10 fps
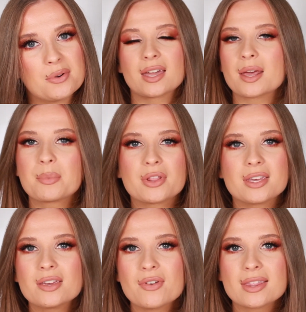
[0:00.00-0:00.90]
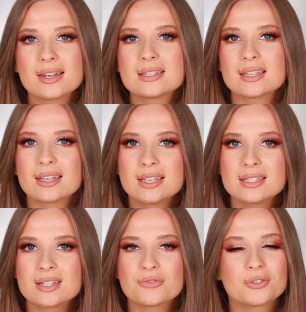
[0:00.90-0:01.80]
And I believe that is
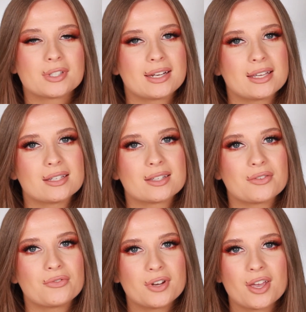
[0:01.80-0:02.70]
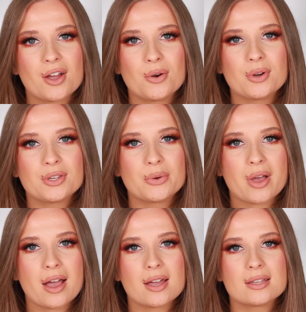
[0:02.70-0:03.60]
it for today's video, you
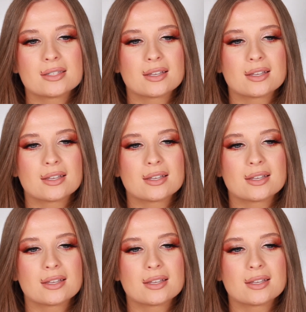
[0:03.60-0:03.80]
guys.